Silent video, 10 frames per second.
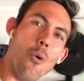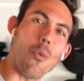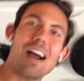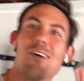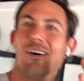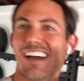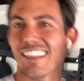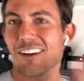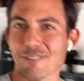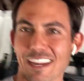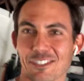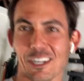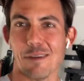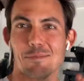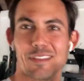wow, I love
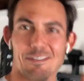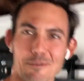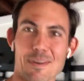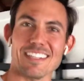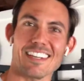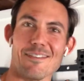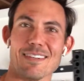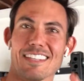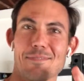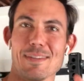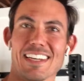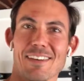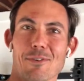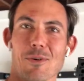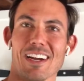catching up with everybody's comments at the
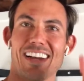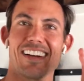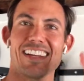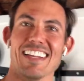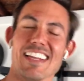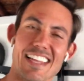beginning of a workout.